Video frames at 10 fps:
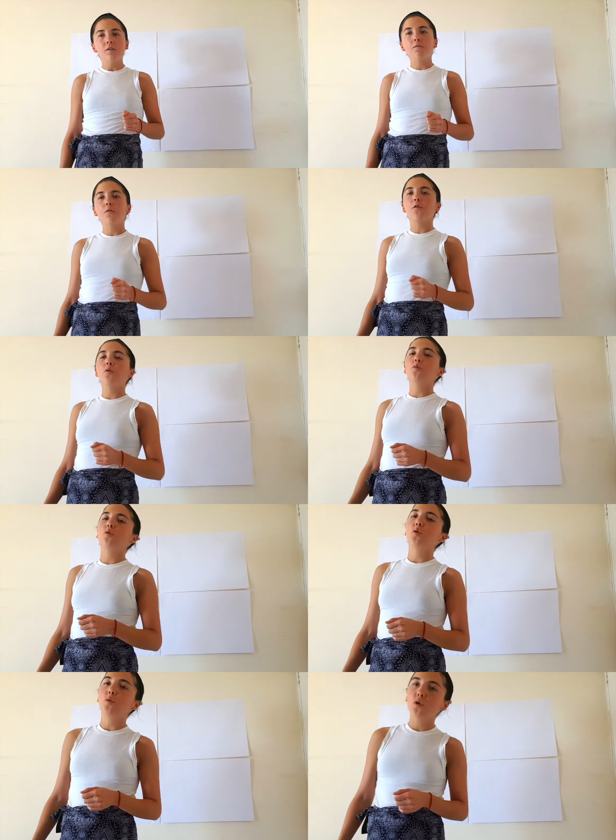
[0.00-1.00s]
For those who
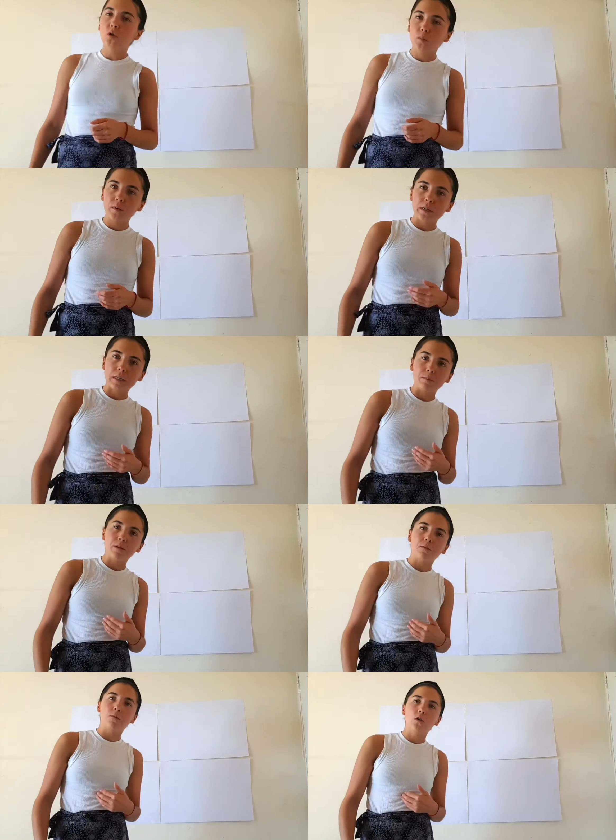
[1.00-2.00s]
don't know me, I am
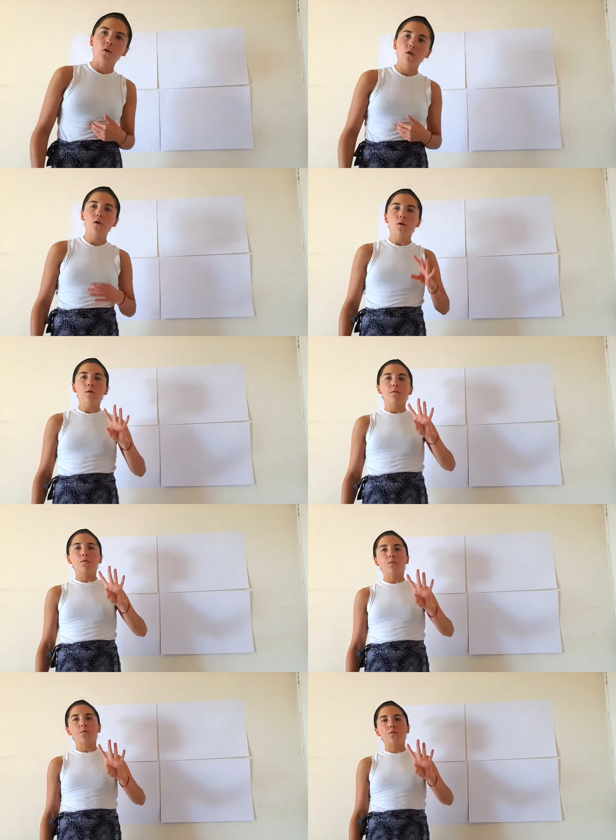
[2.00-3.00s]
Miss Flo
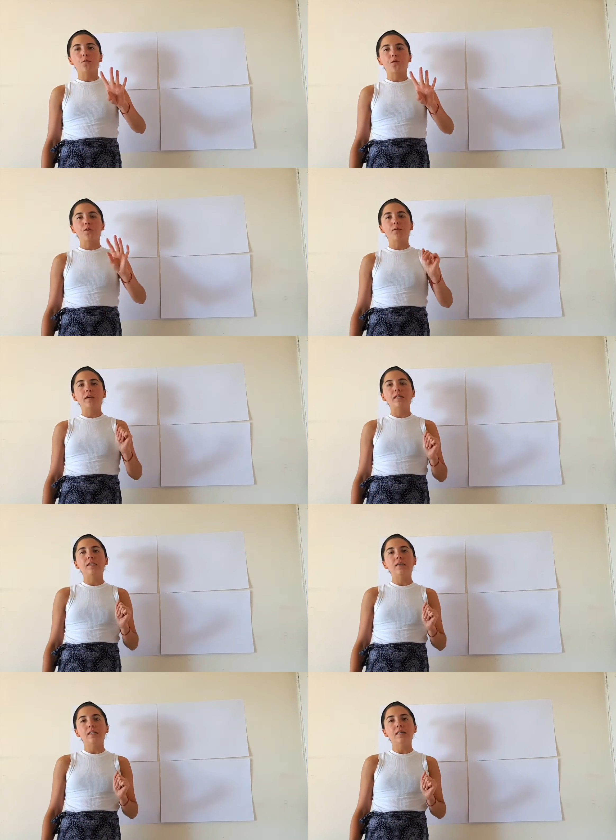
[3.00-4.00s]
from fourth grade
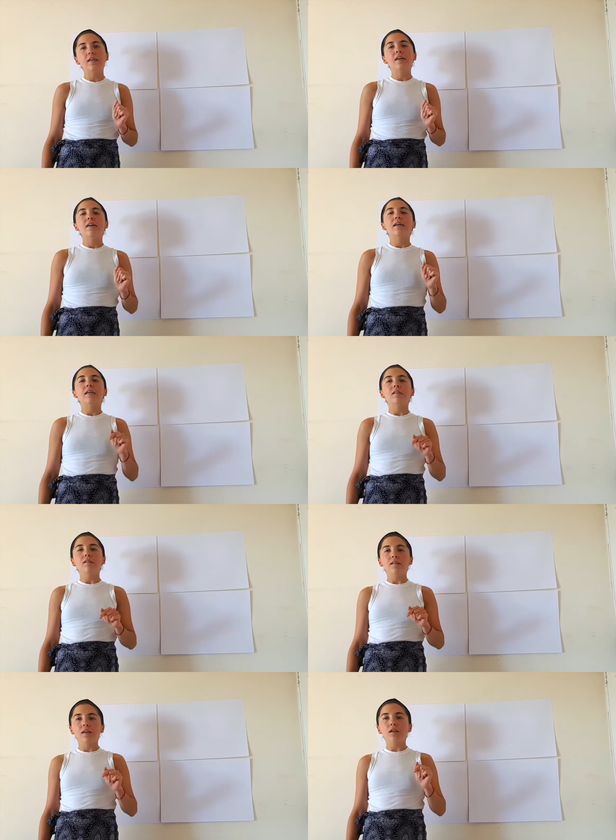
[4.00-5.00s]
D, and
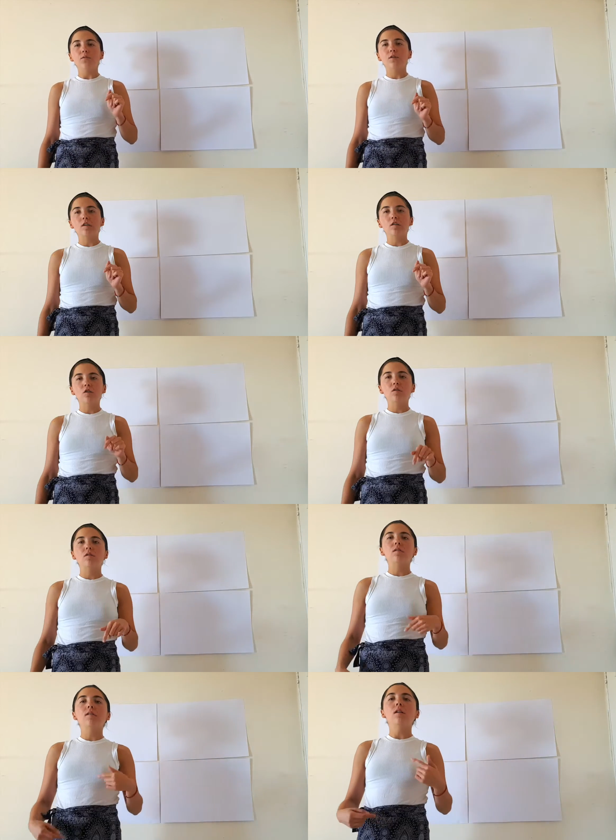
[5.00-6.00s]
today we're going to
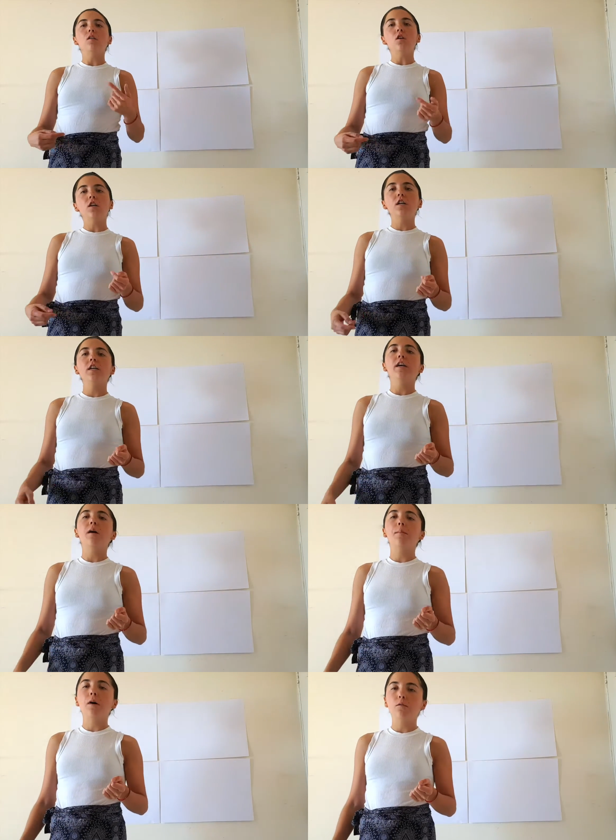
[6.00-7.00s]
continue learning
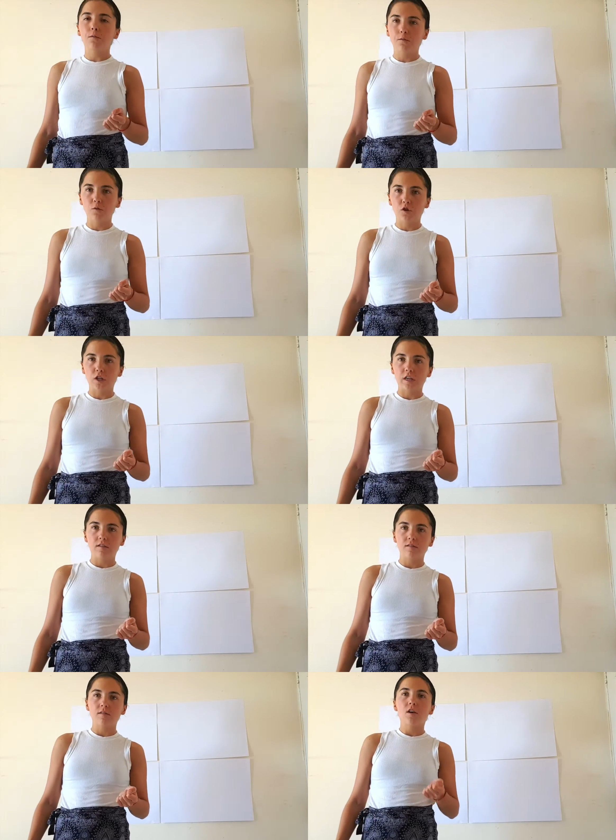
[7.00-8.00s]
about food
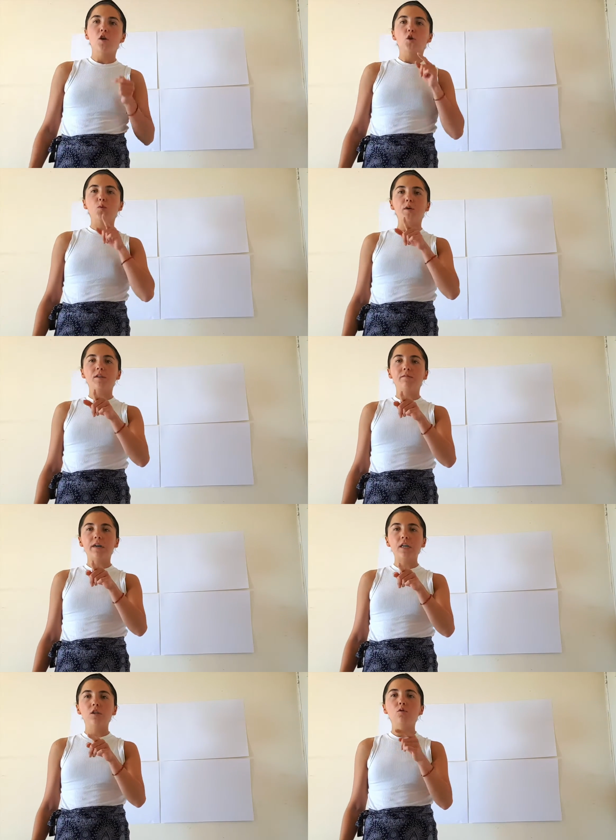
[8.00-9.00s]
chains. So I
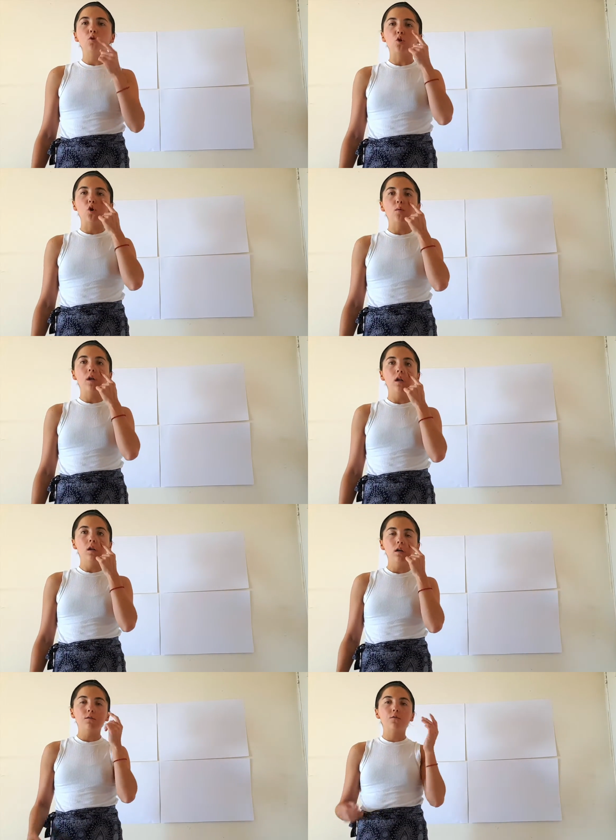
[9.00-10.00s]
invite you to go and
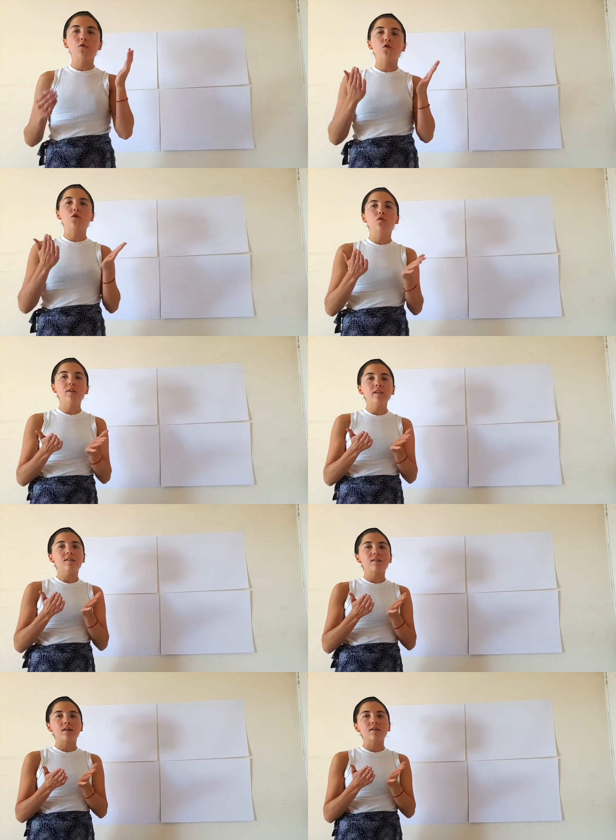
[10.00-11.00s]
look for your Green
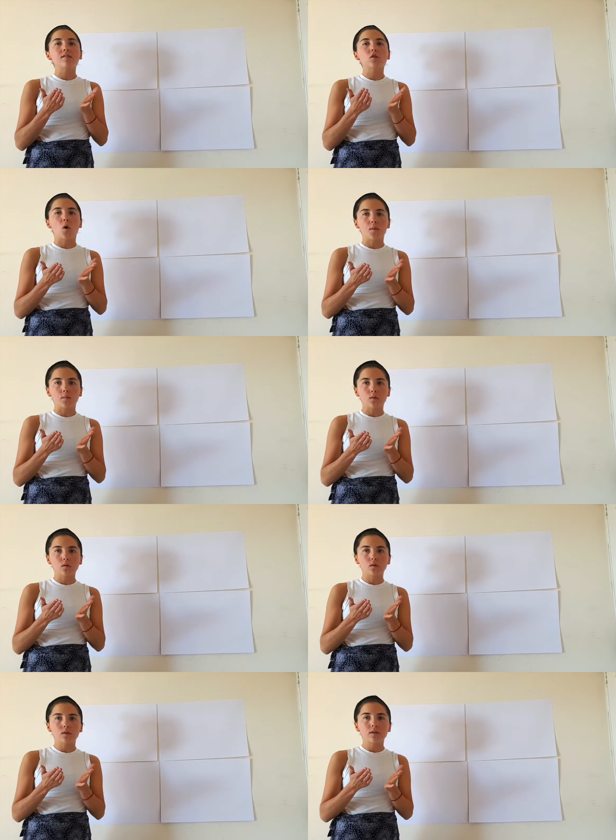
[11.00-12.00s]
Science copybook.